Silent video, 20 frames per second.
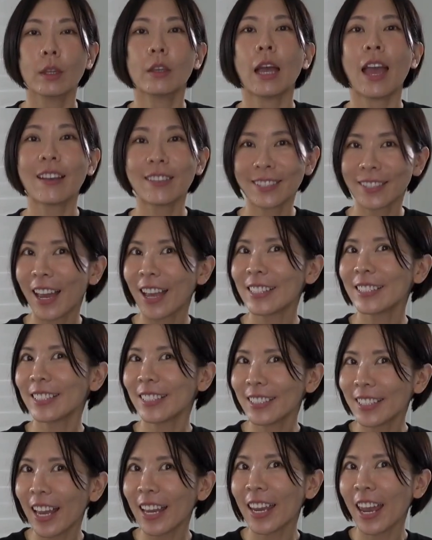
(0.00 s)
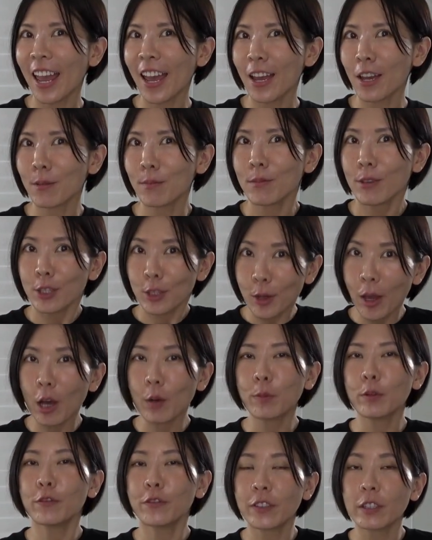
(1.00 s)
as nice as I am, to help
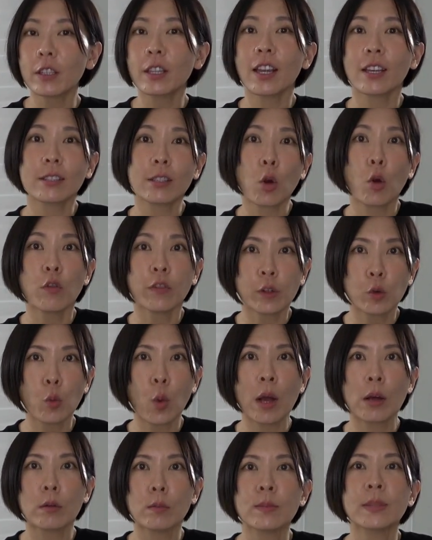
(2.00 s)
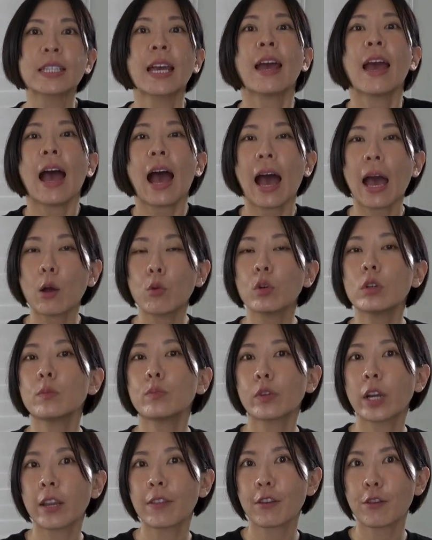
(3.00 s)
you feel less overwhelmed, I will
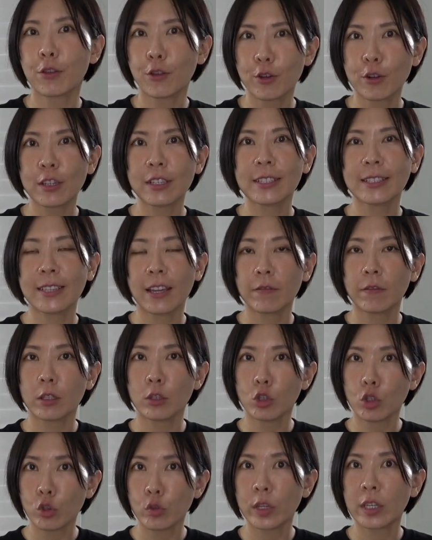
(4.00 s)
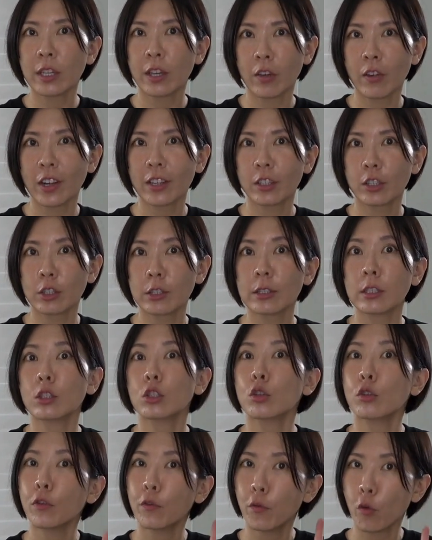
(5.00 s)
break the 37 Zhuyin characters
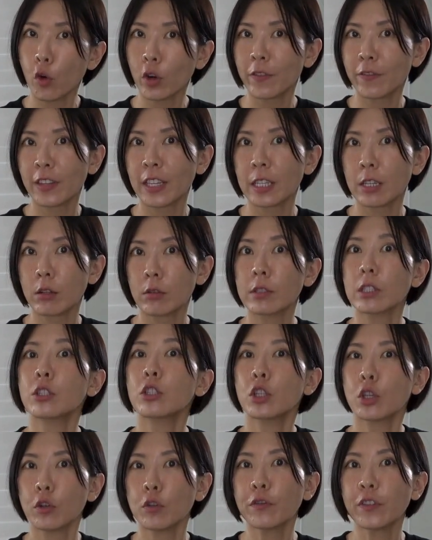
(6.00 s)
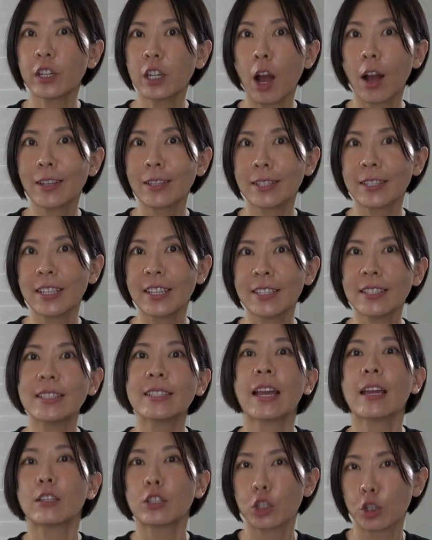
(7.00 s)
into 4 videos, 2 for consonants
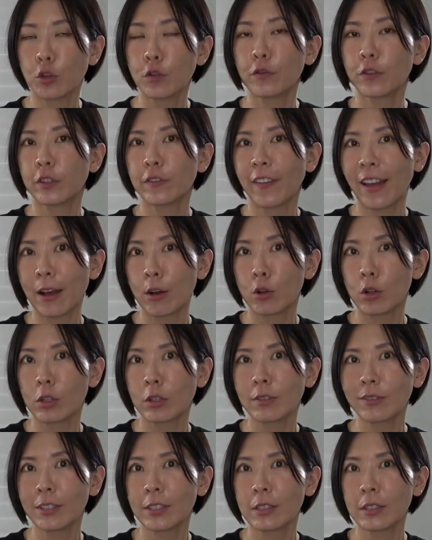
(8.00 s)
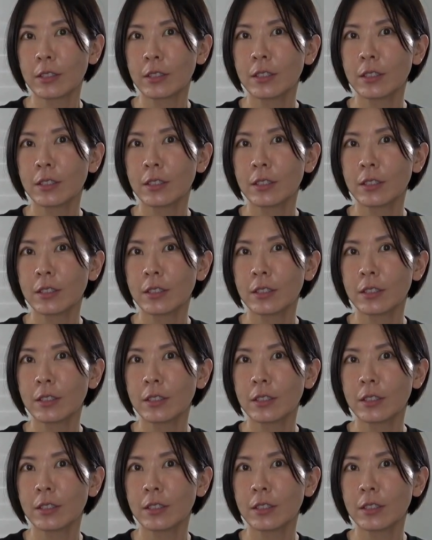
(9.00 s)
and 2 for vowels.